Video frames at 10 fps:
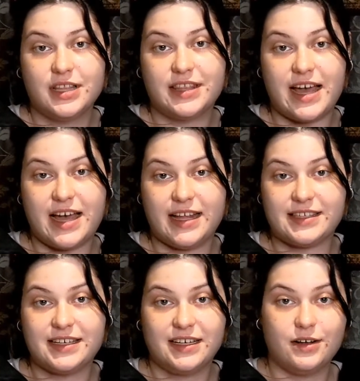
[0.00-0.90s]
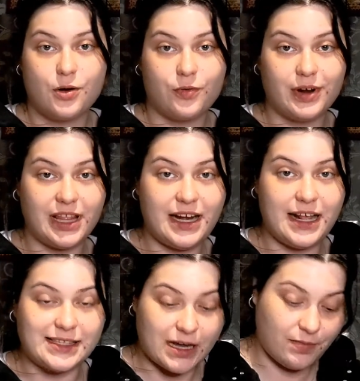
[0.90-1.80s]
that really
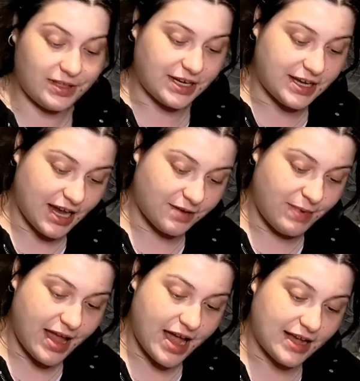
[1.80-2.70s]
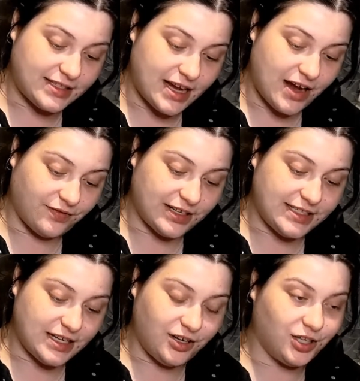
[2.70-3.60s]
needs someone to kick my ass every
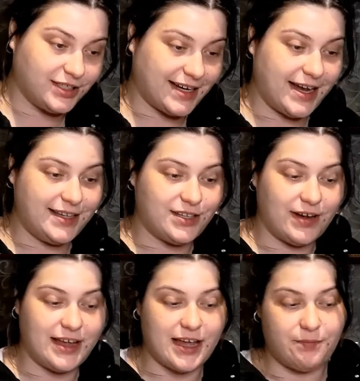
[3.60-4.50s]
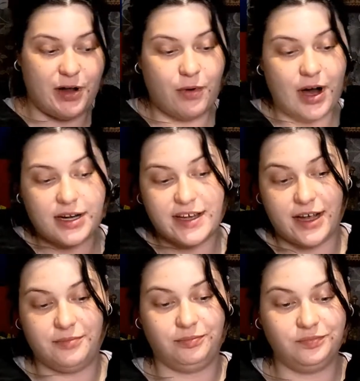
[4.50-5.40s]
single day so I can get my work done.